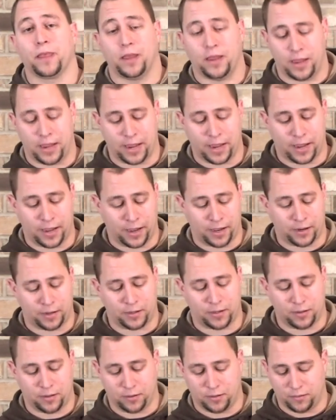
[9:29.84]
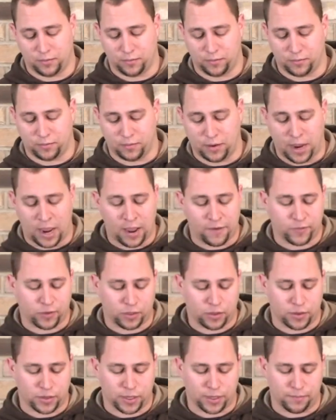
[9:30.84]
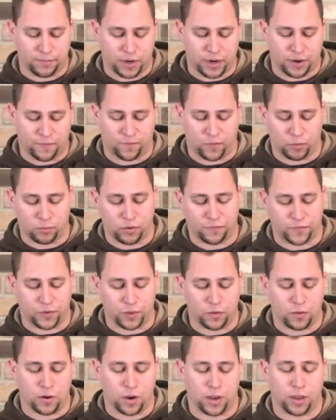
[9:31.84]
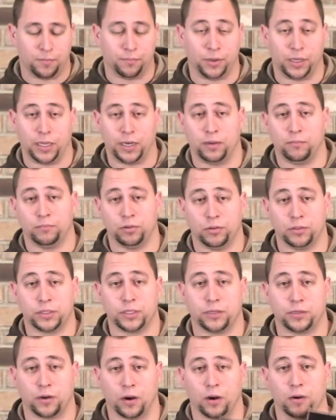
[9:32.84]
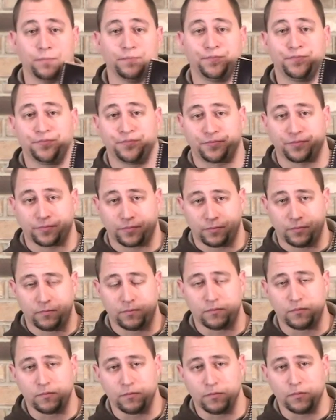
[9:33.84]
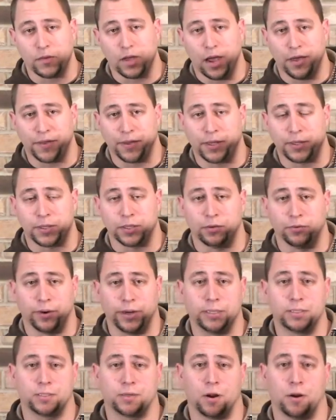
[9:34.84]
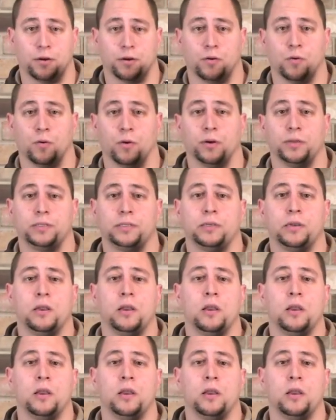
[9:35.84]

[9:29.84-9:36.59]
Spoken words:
and have a look at my full review on beginning blues guitar. I think it's a great starter course.